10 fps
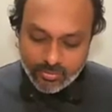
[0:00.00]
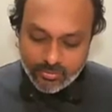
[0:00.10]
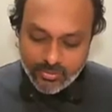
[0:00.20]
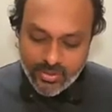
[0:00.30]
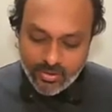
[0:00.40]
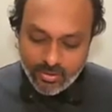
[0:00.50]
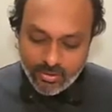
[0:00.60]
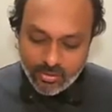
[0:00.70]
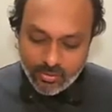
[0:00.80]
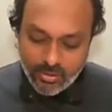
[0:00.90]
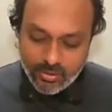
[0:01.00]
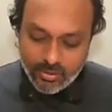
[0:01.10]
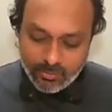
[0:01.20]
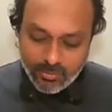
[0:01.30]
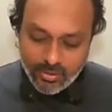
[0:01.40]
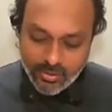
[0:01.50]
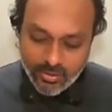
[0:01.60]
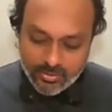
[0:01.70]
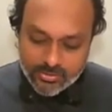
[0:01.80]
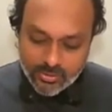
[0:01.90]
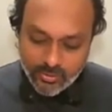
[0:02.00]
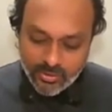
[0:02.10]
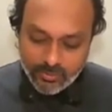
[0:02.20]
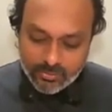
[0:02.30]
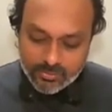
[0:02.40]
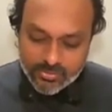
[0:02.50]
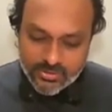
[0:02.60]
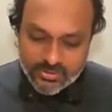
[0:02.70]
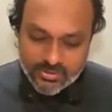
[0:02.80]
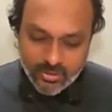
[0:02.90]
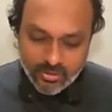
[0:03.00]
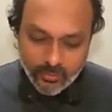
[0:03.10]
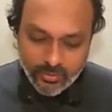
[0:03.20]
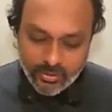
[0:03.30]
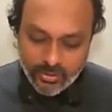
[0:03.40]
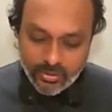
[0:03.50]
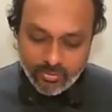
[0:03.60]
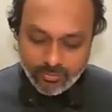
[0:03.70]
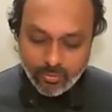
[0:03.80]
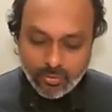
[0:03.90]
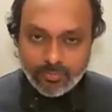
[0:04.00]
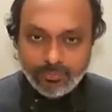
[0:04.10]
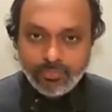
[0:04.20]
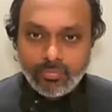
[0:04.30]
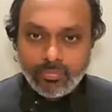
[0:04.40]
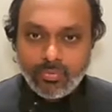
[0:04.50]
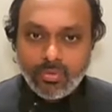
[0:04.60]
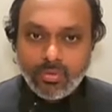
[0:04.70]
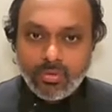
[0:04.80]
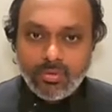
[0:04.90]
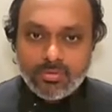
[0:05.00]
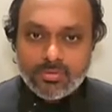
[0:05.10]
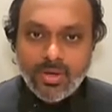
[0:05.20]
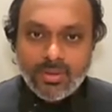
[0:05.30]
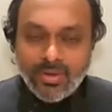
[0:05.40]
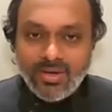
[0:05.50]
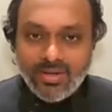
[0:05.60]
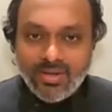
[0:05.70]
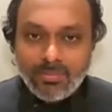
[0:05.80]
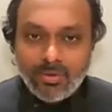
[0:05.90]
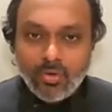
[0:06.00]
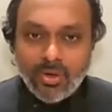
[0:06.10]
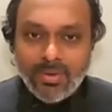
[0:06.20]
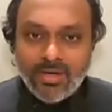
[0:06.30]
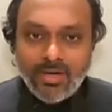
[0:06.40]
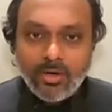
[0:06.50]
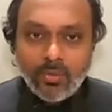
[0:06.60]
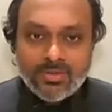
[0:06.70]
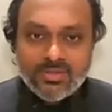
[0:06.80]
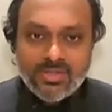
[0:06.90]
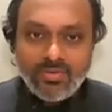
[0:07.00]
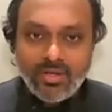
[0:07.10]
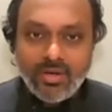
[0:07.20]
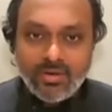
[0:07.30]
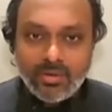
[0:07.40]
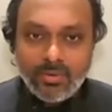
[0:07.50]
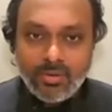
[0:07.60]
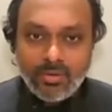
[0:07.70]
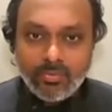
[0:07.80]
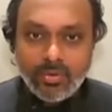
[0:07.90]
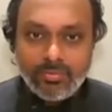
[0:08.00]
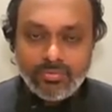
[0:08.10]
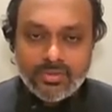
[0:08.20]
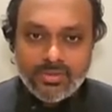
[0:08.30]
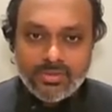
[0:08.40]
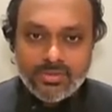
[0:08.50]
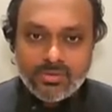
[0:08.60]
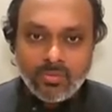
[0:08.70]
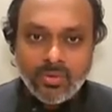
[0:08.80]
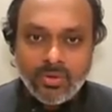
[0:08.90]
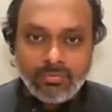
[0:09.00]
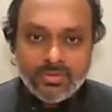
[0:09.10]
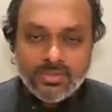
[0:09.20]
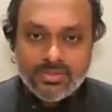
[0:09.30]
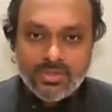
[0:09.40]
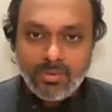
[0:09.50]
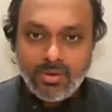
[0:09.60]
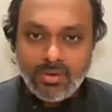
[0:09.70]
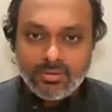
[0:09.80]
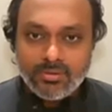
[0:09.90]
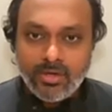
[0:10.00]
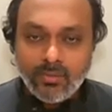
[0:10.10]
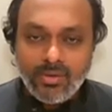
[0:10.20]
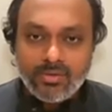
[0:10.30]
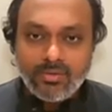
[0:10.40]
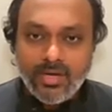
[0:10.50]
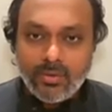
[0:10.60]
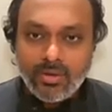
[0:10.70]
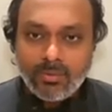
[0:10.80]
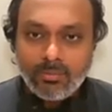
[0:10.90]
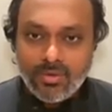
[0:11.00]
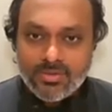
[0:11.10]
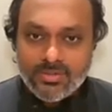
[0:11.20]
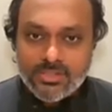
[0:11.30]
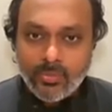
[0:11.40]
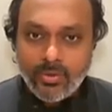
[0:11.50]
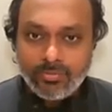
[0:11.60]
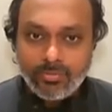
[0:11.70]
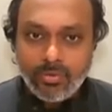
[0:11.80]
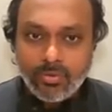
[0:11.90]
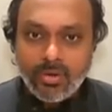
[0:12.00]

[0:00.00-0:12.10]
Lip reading: 312 doubled again is going to become 624. So I'm writing it, but you can mentally do it. So 78 doubled, 156, 156 doubled, 312, 312 doubled, 624.